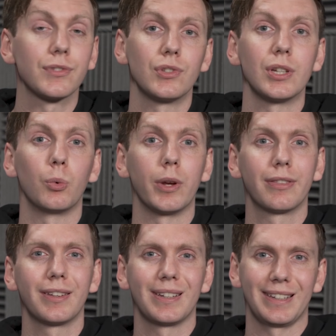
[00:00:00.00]
deal
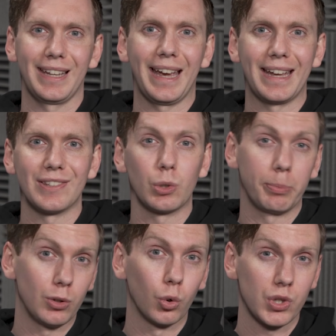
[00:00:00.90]
with, and it will
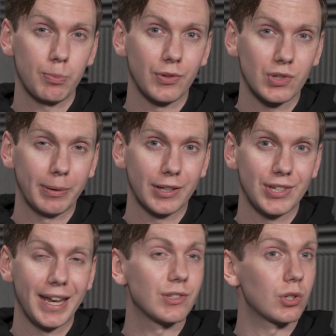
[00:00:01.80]
be your
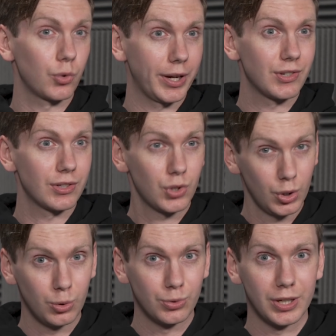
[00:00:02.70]
responsibility as a director
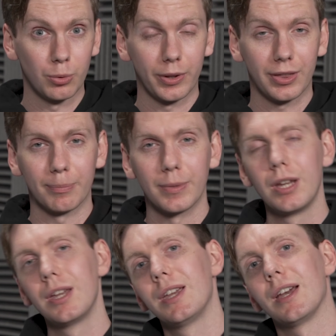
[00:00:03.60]
to deal with them.
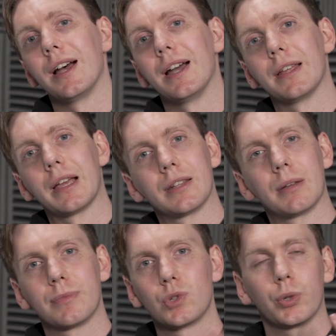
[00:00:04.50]
And
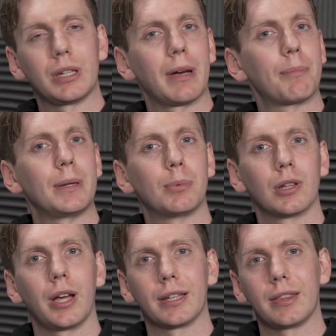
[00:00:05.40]
I'm talking about people
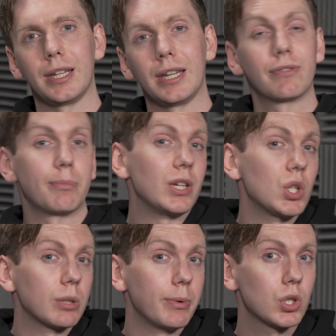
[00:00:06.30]
like the
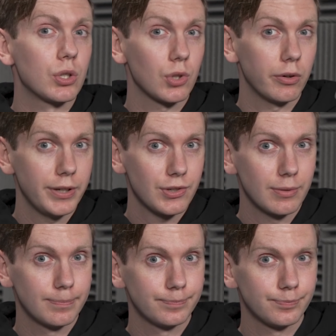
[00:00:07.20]
Information Commissioner's Office,
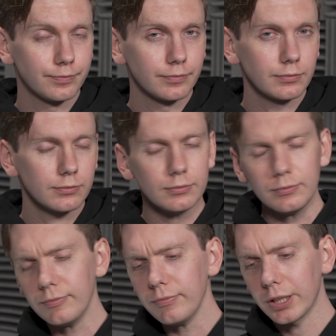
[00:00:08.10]

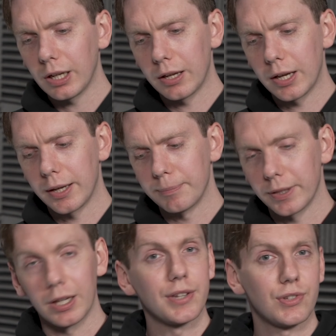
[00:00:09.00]
the
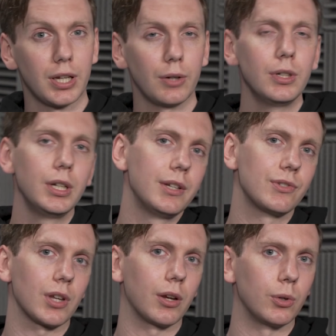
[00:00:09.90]
ICO,
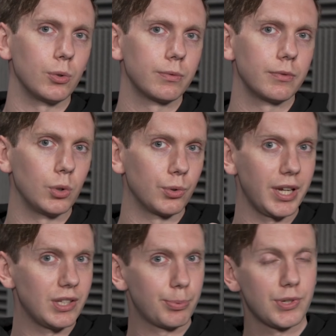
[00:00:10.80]
so your
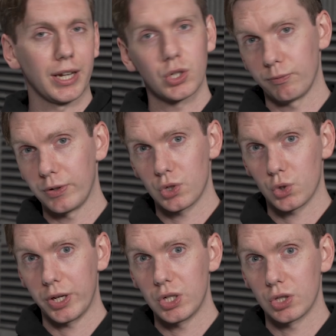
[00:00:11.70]
data protection
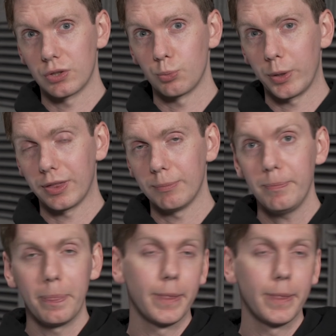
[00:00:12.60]
registration with them.